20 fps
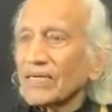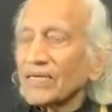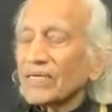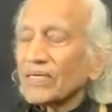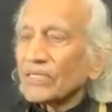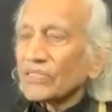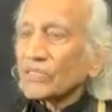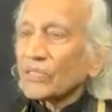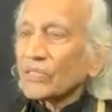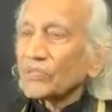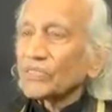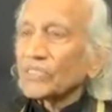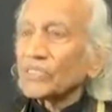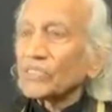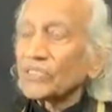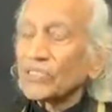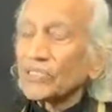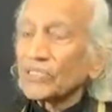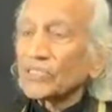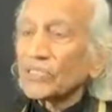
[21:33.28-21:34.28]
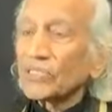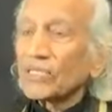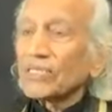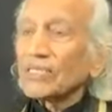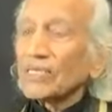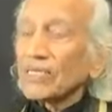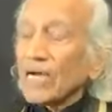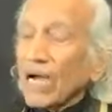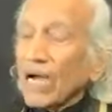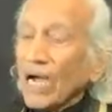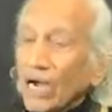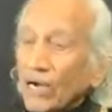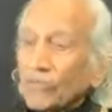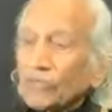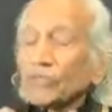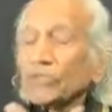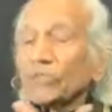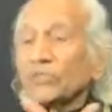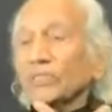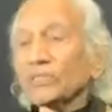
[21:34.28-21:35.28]
So this is how
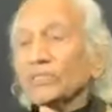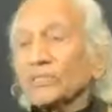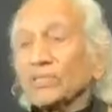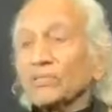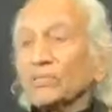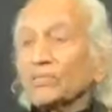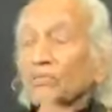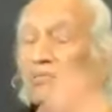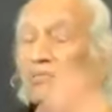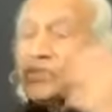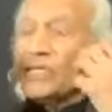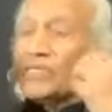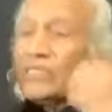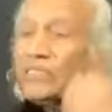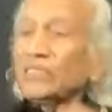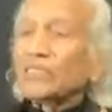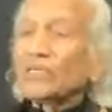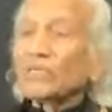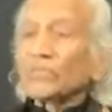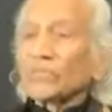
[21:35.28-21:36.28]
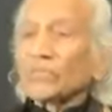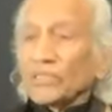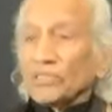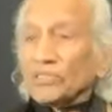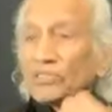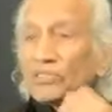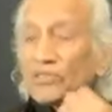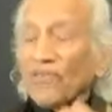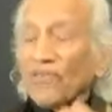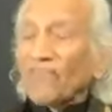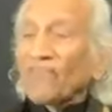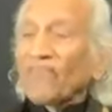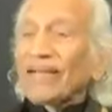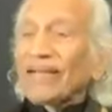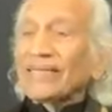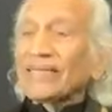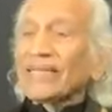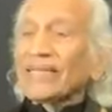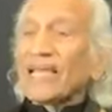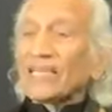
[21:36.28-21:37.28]
to return to the innocence of
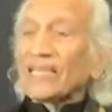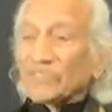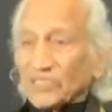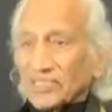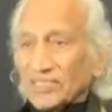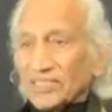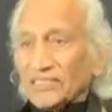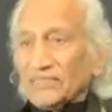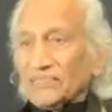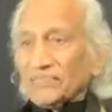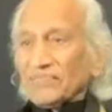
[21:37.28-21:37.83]
oneness,